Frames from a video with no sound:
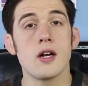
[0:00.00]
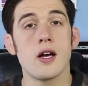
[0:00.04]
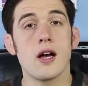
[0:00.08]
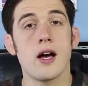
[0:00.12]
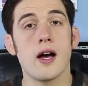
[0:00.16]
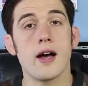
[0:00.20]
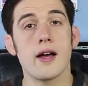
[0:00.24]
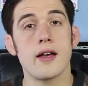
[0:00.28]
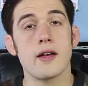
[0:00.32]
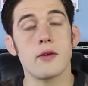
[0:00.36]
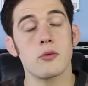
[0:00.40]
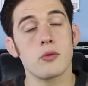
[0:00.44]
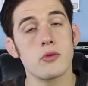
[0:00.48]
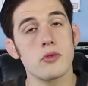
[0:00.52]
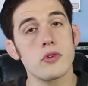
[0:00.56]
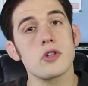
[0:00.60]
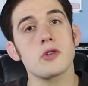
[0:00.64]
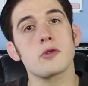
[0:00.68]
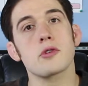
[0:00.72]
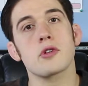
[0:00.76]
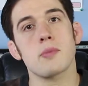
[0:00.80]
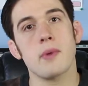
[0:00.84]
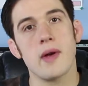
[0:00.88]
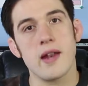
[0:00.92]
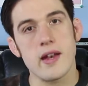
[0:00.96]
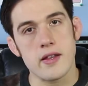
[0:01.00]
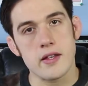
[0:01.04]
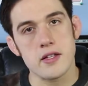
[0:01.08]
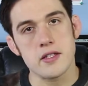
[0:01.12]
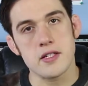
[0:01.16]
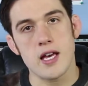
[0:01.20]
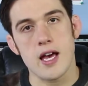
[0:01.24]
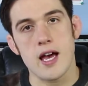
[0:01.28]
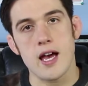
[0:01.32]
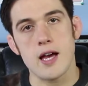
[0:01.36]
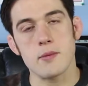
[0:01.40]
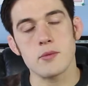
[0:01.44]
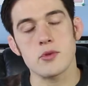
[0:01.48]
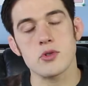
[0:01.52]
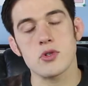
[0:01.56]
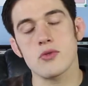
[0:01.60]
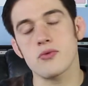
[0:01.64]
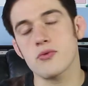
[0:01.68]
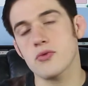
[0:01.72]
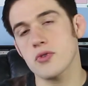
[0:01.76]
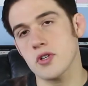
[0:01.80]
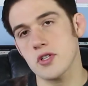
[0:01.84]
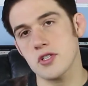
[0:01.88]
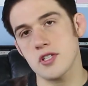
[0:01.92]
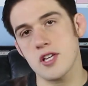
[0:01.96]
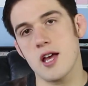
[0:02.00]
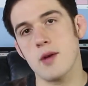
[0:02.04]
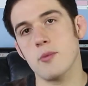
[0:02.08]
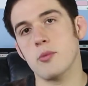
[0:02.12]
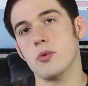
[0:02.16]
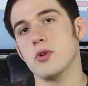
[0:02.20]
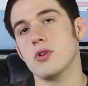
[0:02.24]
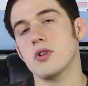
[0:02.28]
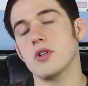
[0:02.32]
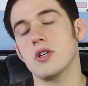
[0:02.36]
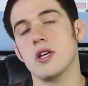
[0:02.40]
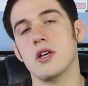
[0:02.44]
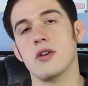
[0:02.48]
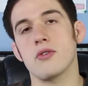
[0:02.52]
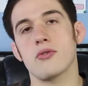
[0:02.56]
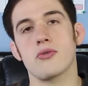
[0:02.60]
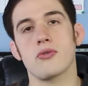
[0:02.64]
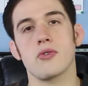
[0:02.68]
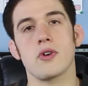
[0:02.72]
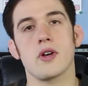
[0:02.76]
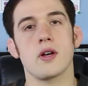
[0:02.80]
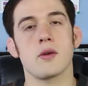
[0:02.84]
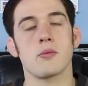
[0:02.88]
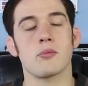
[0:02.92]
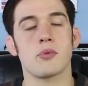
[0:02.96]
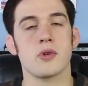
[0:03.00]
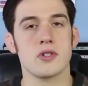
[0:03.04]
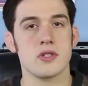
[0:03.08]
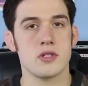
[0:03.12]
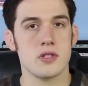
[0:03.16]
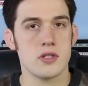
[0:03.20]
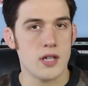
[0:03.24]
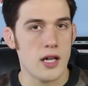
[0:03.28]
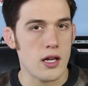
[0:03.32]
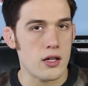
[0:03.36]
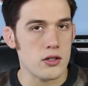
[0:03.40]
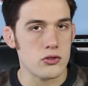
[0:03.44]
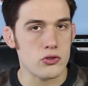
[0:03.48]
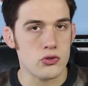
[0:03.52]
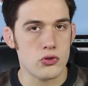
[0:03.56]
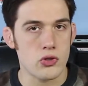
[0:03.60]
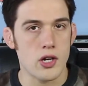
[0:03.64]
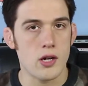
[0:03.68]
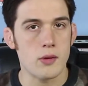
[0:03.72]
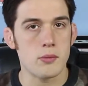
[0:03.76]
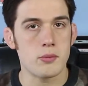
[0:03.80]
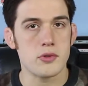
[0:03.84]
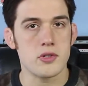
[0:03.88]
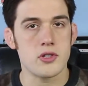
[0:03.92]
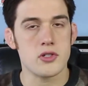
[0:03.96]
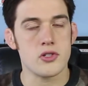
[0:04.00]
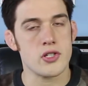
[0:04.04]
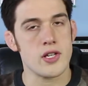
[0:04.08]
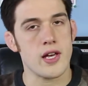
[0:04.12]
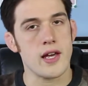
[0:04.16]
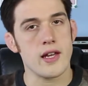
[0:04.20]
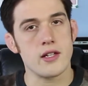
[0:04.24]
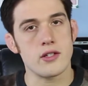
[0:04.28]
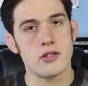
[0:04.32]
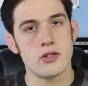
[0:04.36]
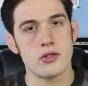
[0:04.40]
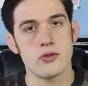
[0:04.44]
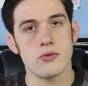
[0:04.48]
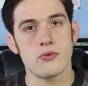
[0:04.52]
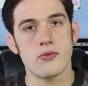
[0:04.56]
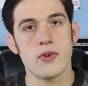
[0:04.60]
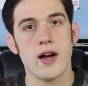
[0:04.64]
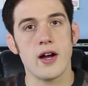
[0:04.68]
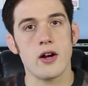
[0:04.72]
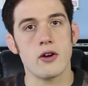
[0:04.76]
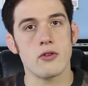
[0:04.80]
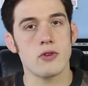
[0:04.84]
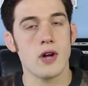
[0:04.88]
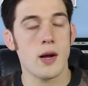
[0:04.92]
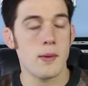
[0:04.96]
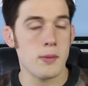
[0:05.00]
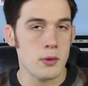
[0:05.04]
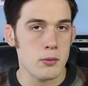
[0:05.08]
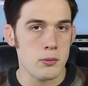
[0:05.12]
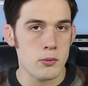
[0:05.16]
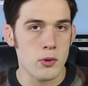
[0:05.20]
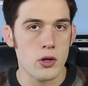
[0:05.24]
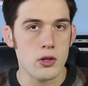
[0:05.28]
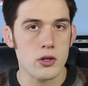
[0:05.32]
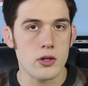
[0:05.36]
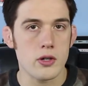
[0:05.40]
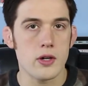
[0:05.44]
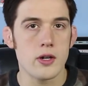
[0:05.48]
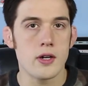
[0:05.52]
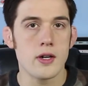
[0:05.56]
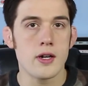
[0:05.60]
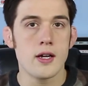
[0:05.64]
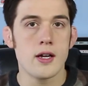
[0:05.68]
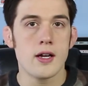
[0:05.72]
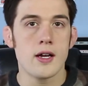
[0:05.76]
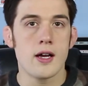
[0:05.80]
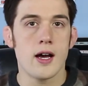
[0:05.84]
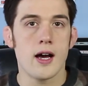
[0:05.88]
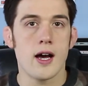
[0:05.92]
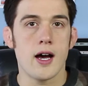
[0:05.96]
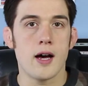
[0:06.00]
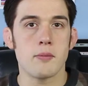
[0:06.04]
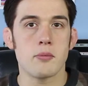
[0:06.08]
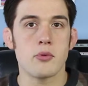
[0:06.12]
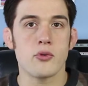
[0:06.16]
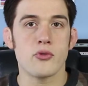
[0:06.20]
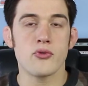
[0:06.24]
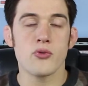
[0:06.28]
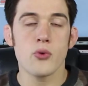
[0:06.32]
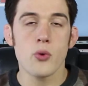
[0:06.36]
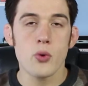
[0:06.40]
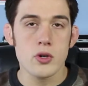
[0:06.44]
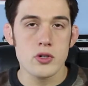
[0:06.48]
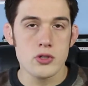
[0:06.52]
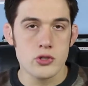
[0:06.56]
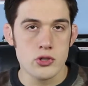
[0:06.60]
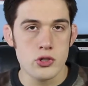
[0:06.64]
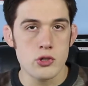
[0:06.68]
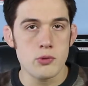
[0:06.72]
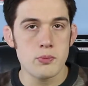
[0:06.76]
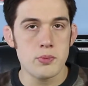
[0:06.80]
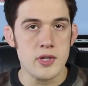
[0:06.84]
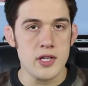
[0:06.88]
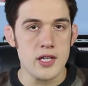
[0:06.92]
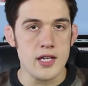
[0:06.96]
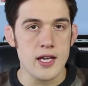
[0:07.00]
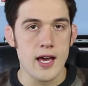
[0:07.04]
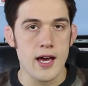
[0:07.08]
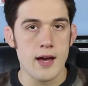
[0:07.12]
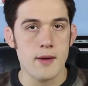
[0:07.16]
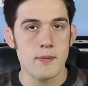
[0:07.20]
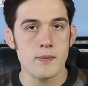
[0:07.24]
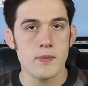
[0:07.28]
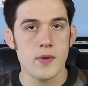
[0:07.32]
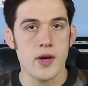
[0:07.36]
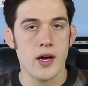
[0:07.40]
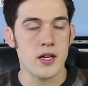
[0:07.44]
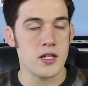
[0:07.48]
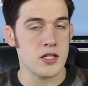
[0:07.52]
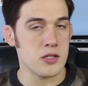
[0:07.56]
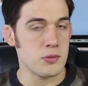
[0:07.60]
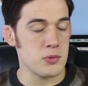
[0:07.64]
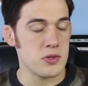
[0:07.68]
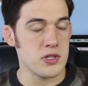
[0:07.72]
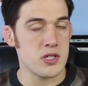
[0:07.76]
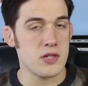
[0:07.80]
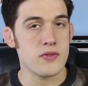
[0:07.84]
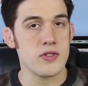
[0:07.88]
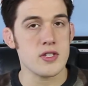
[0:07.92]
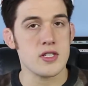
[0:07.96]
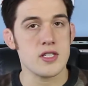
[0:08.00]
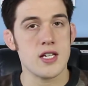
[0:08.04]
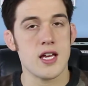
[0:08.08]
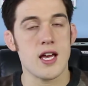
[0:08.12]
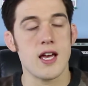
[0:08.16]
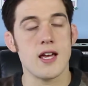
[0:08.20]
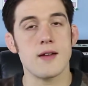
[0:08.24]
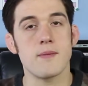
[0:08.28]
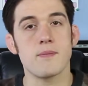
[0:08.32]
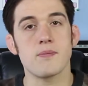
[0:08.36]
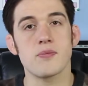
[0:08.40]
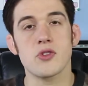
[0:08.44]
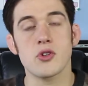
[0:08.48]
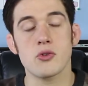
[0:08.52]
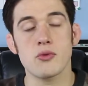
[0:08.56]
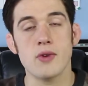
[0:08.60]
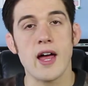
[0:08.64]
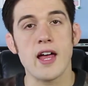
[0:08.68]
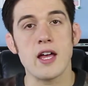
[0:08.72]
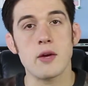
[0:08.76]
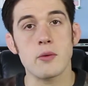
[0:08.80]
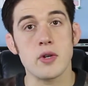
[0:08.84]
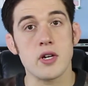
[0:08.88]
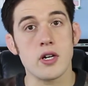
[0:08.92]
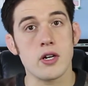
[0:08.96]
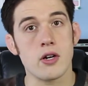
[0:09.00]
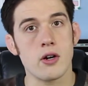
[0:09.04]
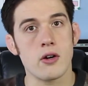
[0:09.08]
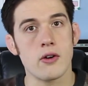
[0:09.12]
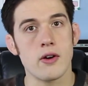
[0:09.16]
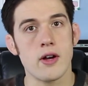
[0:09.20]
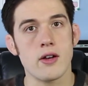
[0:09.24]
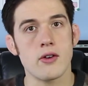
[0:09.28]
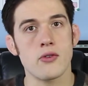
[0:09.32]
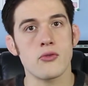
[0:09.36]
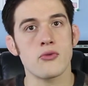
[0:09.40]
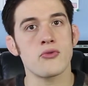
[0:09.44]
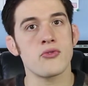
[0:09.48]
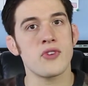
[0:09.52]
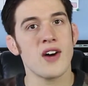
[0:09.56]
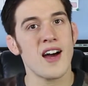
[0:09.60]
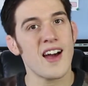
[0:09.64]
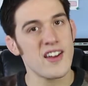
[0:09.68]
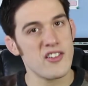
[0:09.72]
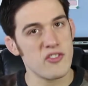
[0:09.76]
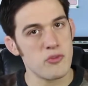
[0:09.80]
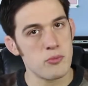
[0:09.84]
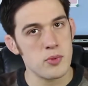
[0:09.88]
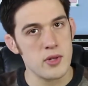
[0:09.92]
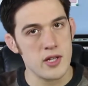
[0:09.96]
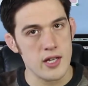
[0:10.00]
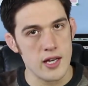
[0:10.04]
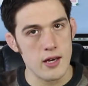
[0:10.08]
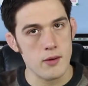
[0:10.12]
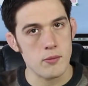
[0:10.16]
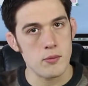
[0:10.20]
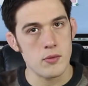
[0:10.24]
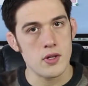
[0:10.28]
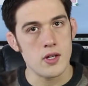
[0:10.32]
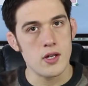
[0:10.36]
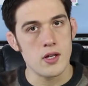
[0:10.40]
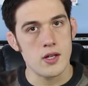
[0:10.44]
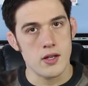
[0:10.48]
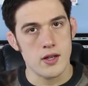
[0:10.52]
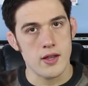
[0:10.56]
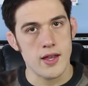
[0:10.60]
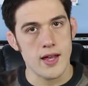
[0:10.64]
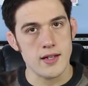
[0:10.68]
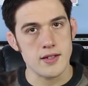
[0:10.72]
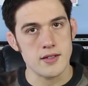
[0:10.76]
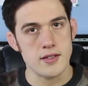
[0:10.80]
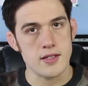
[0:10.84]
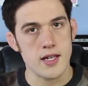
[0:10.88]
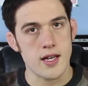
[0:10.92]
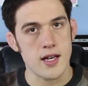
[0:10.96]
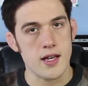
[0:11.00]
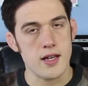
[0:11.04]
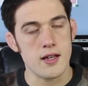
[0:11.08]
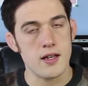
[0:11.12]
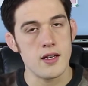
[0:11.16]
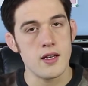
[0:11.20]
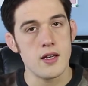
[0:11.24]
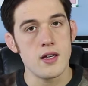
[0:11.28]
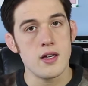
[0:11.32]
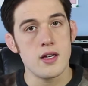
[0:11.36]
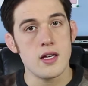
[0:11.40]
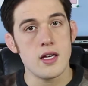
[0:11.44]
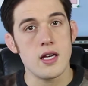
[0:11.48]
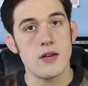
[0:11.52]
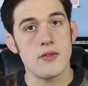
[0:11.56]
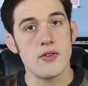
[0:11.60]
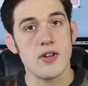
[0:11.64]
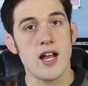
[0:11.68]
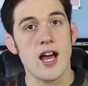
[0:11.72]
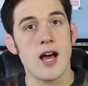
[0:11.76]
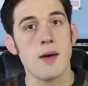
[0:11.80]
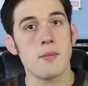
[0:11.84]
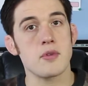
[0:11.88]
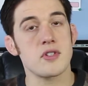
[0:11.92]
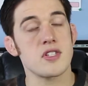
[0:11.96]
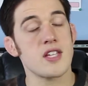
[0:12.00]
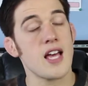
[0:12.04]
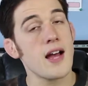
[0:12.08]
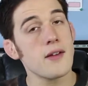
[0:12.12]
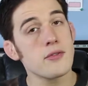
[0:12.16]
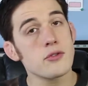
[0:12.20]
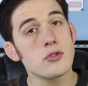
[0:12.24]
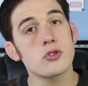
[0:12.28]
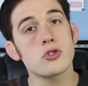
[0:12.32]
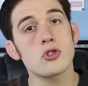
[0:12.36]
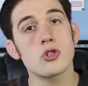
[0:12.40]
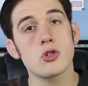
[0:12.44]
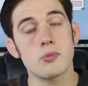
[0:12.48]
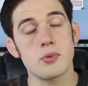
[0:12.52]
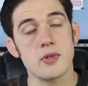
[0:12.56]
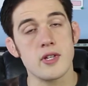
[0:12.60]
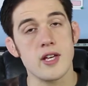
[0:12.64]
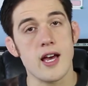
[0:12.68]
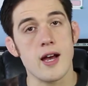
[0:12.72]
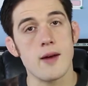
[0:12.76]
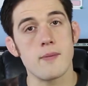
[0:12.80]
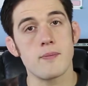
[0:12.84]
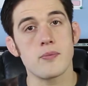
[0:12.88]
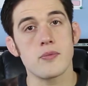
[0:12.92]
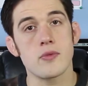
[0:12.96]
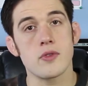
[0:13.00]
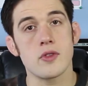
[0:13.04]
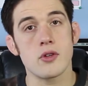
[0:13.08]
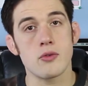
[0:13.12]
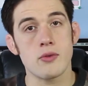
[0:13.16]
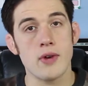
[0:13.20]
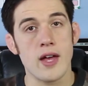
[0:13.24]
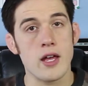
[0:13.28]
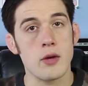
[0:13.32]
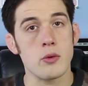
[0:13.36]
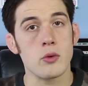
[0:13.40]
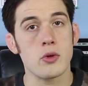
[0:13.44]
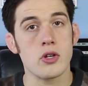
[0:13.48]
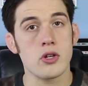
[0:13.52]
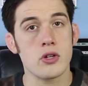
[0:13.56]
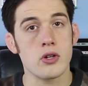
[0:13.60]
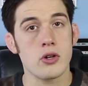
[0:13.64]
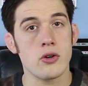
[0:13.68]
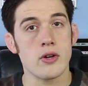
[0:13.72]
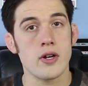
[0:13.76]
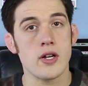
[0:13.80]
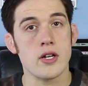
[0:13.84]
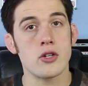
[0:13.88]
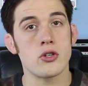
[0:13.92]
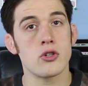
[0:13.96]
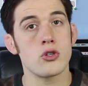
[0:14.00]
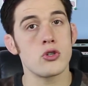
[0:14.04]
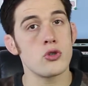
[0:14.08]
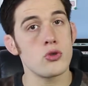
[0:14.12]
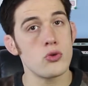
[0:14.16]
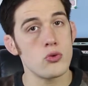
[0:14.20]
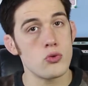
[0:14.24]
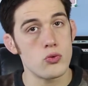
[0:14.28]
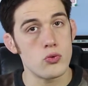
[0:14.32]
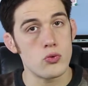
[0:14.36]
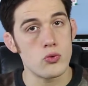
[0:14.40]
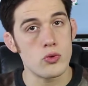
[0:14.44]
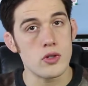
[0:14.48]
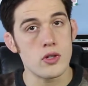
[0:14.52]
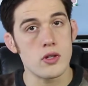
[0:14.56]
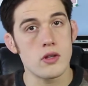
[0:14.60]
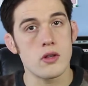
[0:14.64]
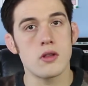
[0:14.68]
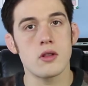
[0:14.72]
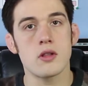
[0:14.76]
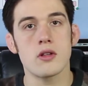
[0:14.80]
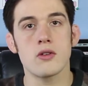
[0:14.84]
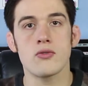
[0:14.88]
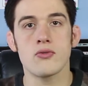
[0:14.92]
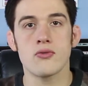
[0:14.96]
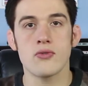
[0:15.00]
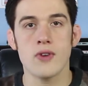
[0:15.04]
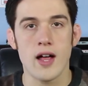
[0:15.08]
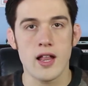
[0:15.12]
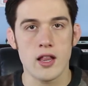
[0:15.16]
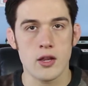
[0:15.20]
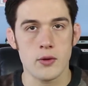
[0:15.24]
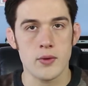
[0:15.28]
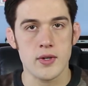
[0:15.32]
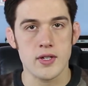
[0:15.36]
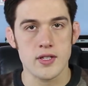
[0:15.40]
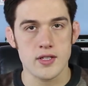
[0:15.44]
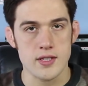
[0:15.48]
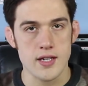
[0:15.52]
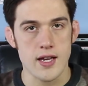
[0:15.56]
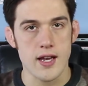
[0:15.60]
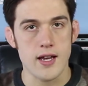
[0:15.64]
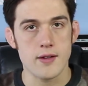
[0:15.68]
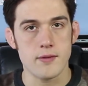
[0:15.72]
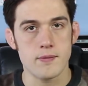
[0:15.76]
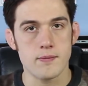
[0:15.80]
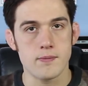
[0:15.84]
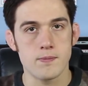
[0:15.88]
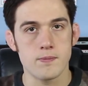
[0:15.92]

uh, it really depend on the time. So for example, if uh, President Donald Trump decided to fire Robert Mueller uh, before 2 p.m. on a specific day, the rally would occur at 5 p.m. that day. If it happens after 2 p.m., the rally will occur at noon the following day.